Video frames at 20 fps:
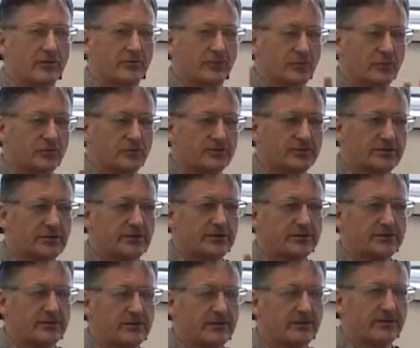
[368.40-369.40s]
or a
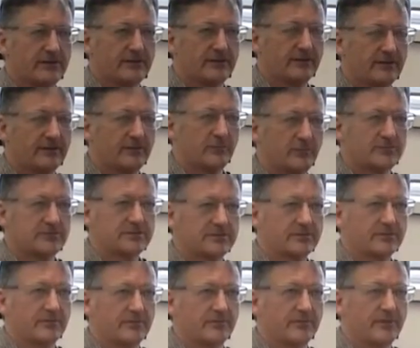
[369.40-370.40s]
process, and there was
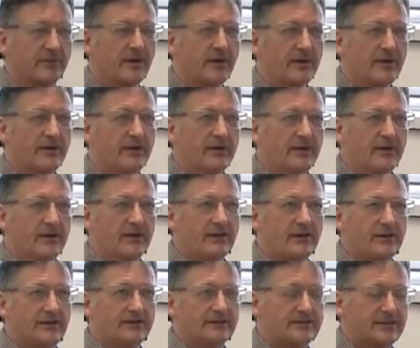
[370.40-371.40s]
some
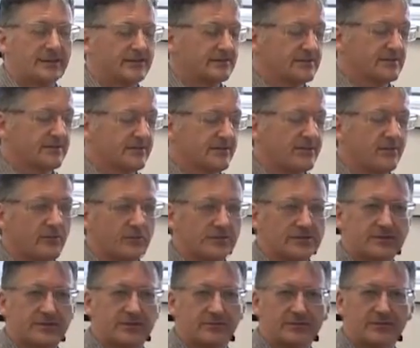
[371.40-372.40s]
sense that there was
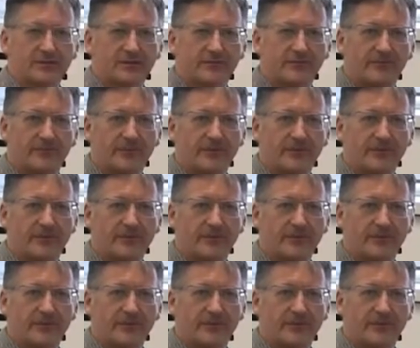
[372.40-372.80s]
still some